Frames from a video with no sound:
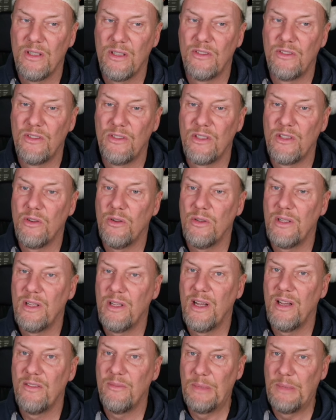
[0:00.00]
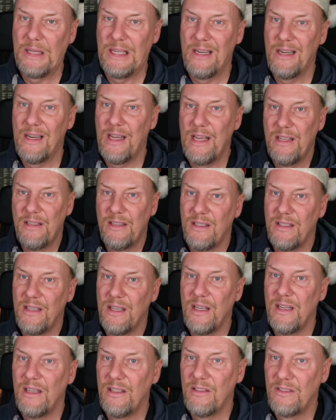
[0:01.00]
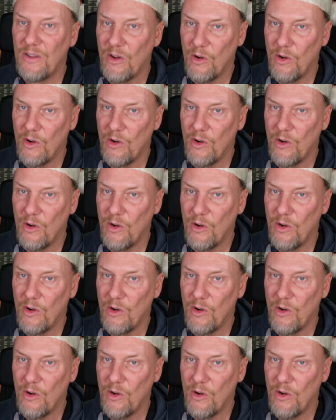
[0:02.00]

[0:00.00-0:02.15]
Scott has been lazy in his